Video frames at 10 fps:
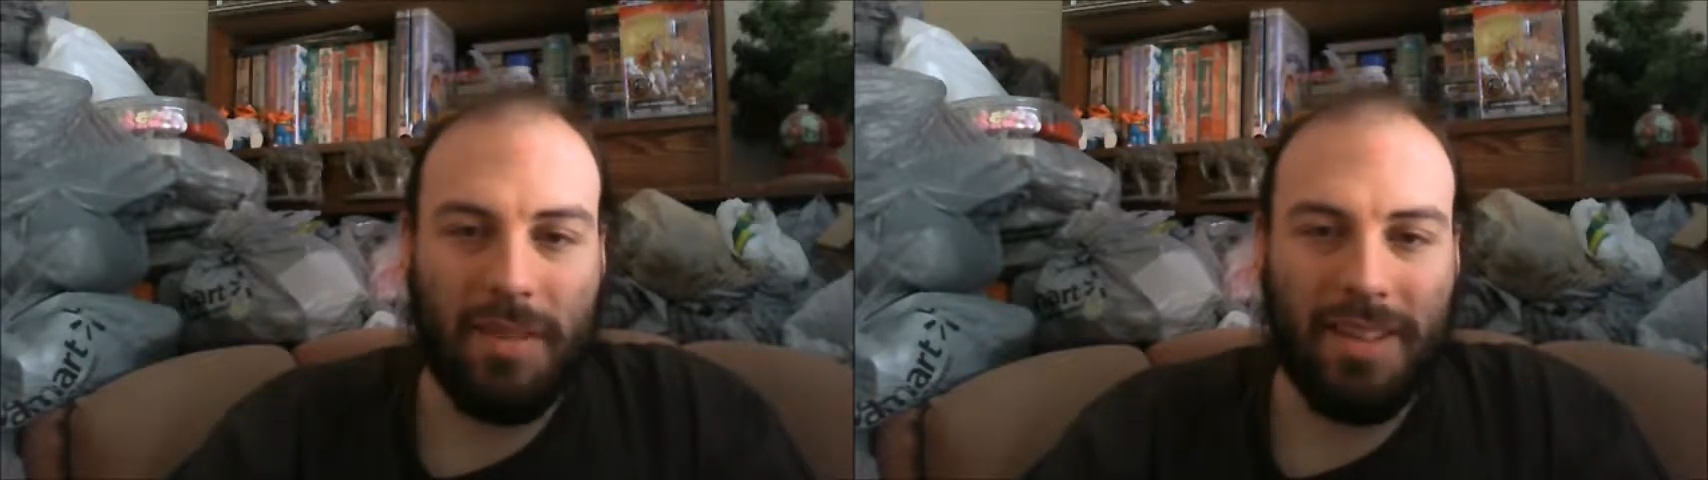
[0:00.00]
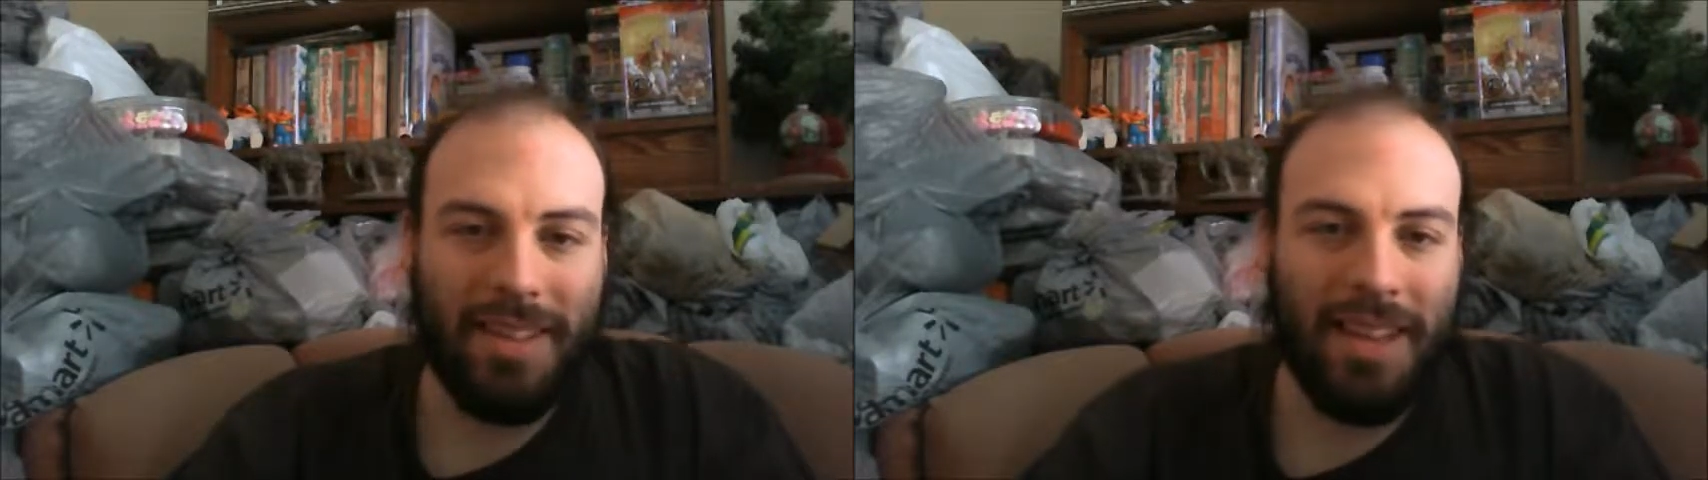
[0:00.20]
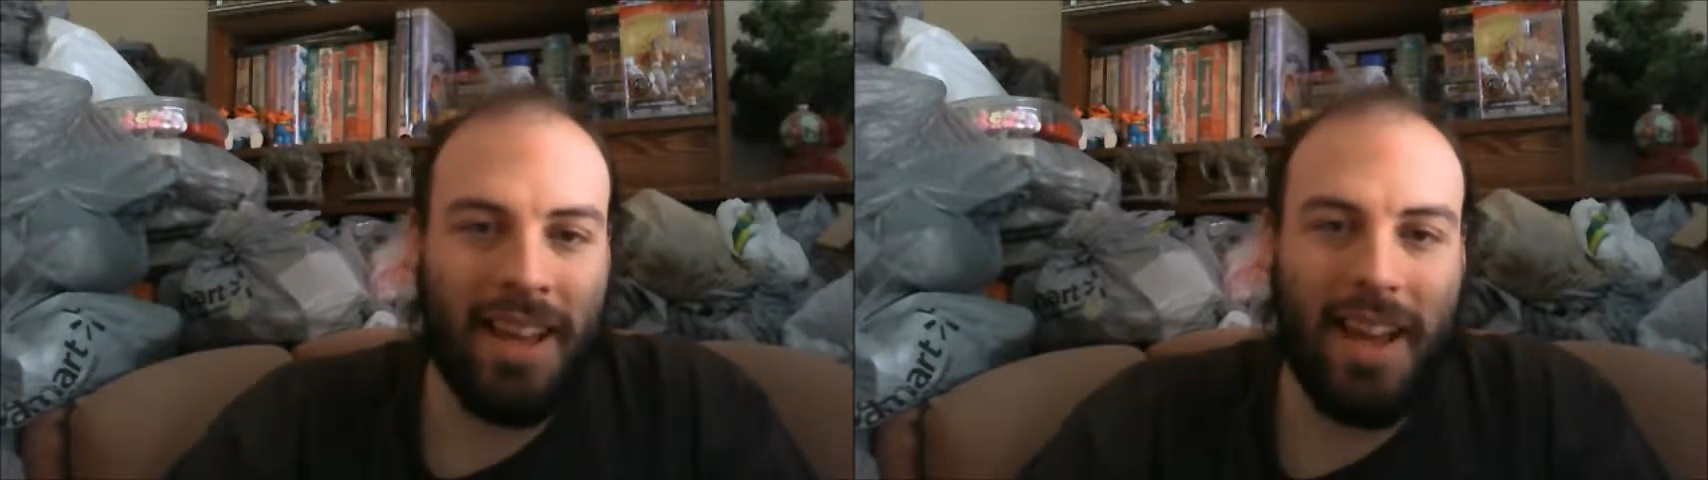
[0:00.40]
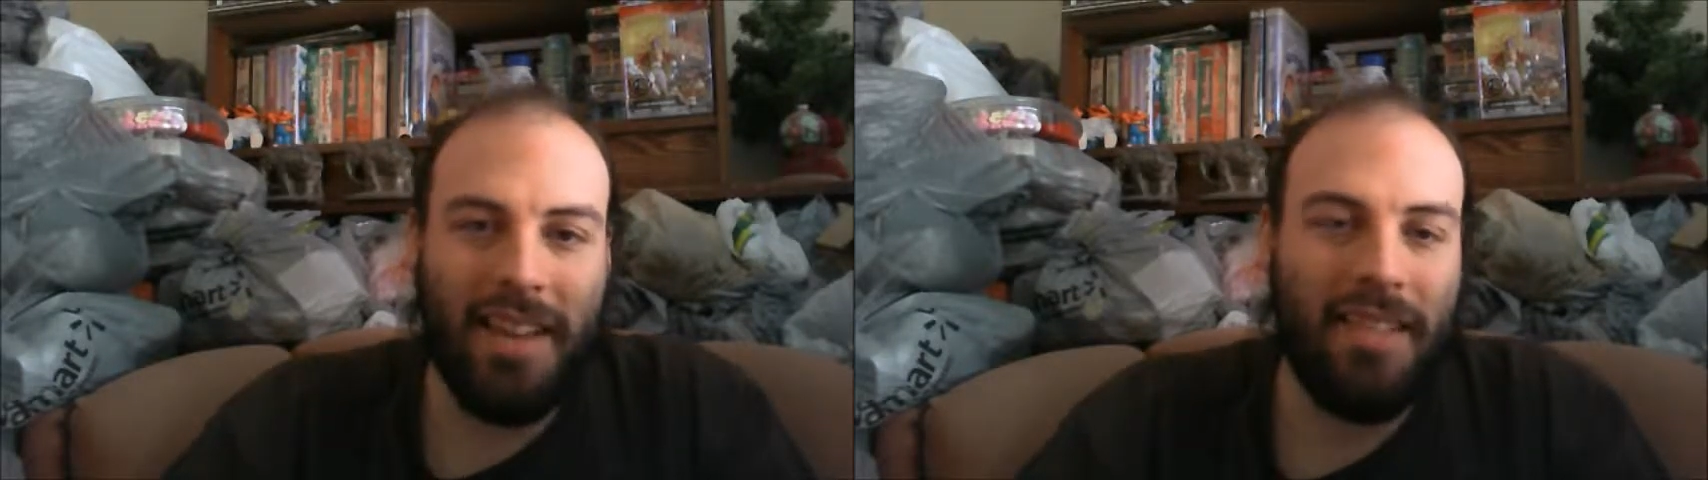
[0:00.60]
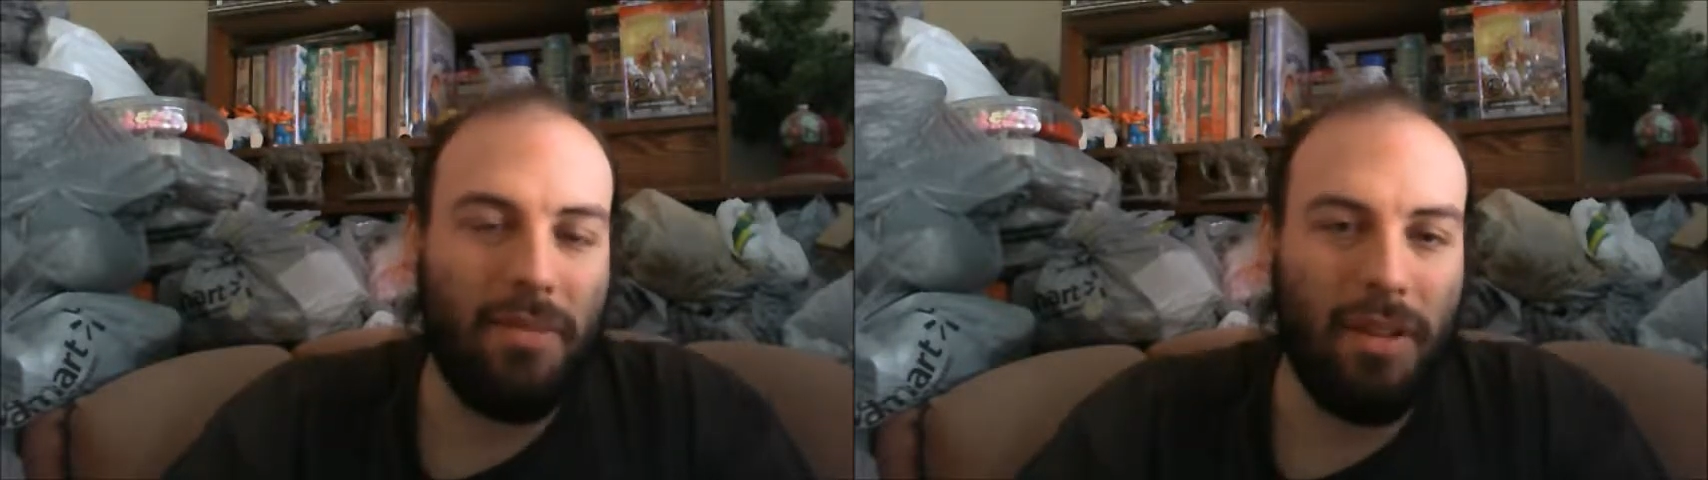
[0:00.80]
but I
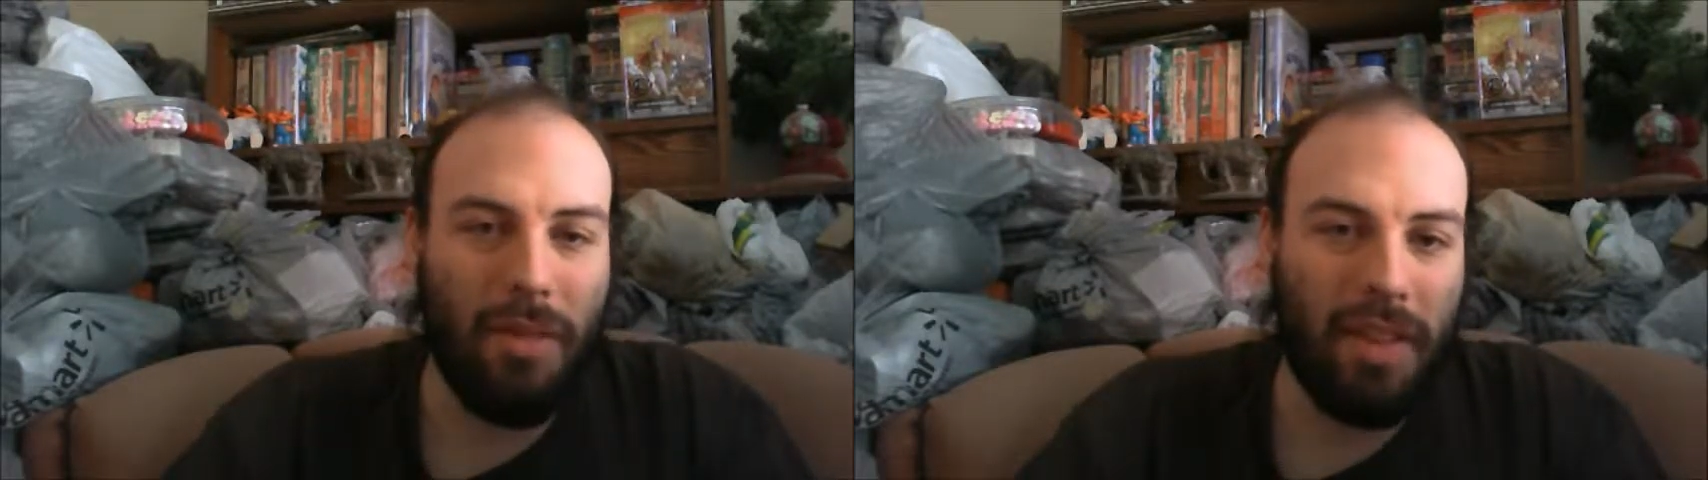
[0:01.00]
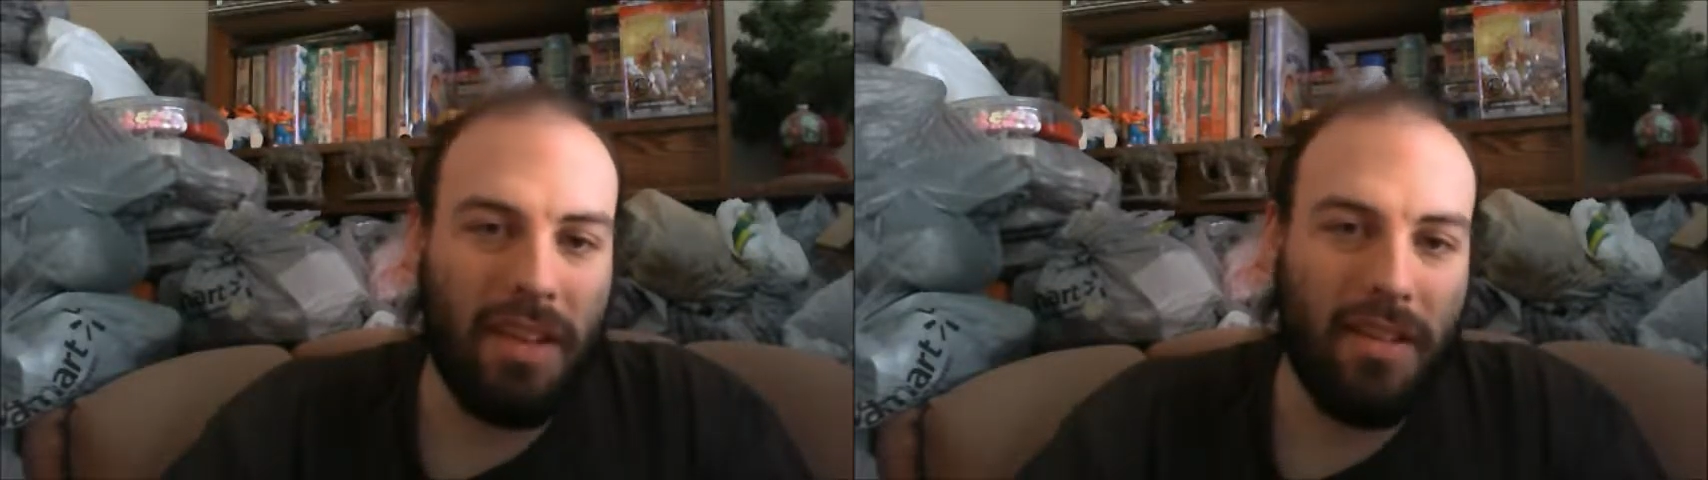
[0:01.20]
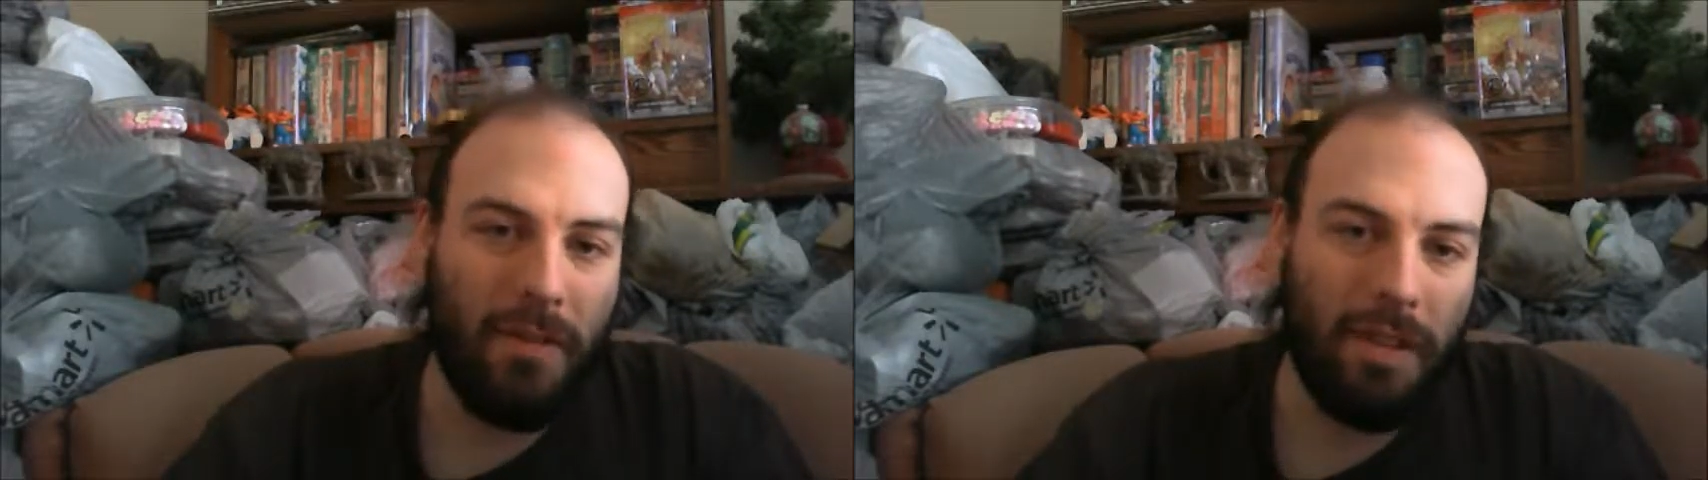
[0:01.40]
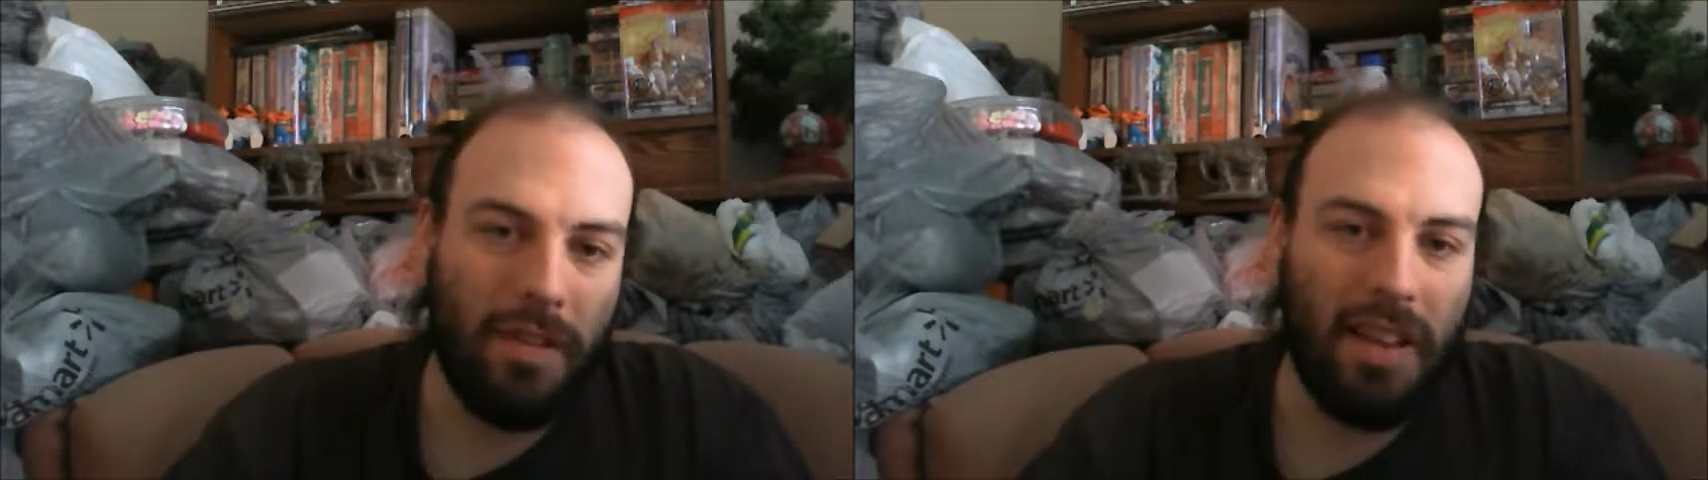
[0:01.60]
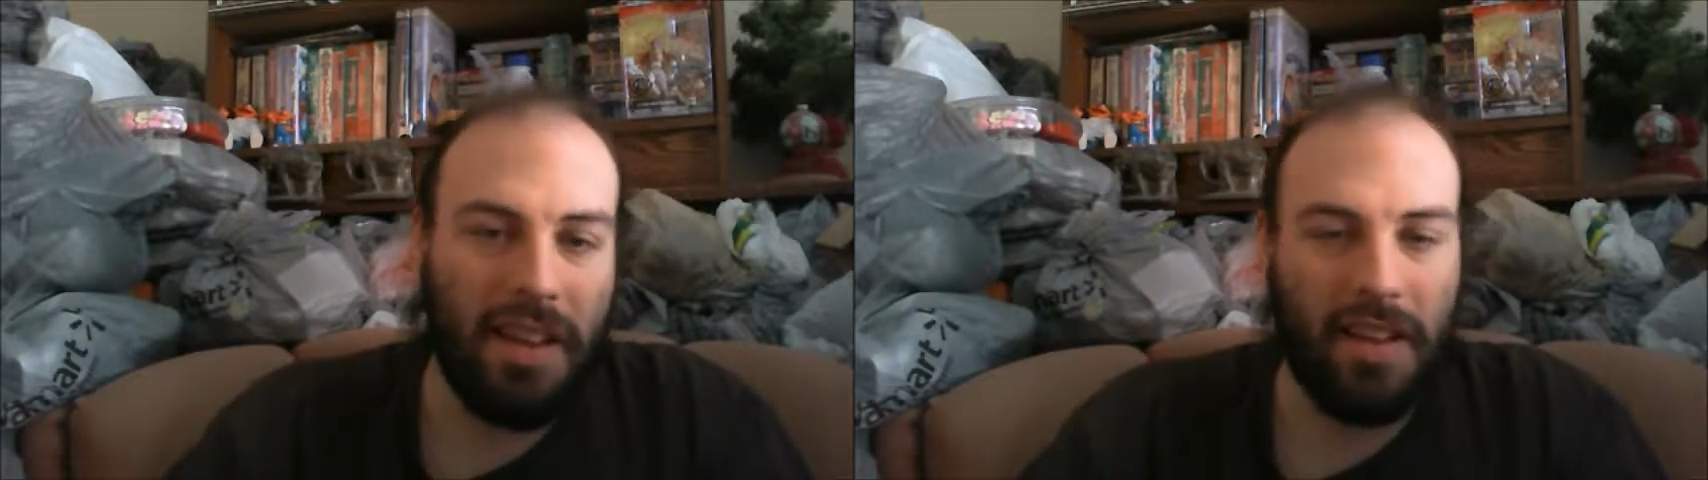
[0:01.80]
just want one thing I didn't feel like,